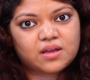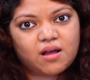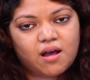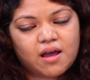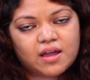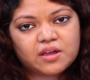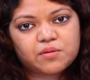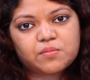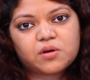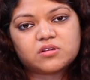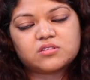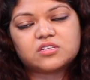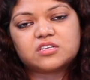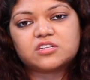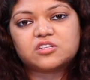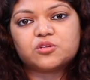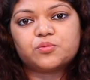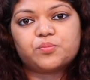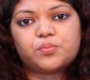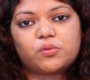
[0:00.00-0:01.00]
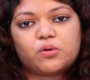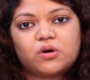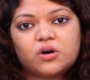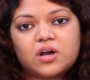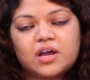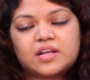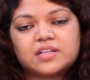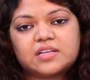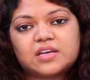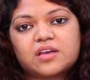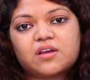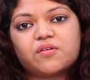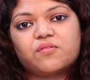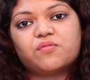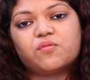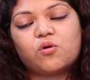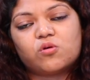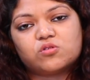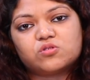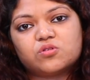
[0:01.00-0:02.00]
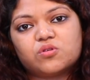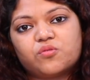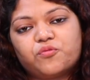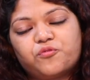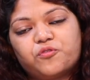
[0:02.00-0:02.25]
high among the indian poor and they have all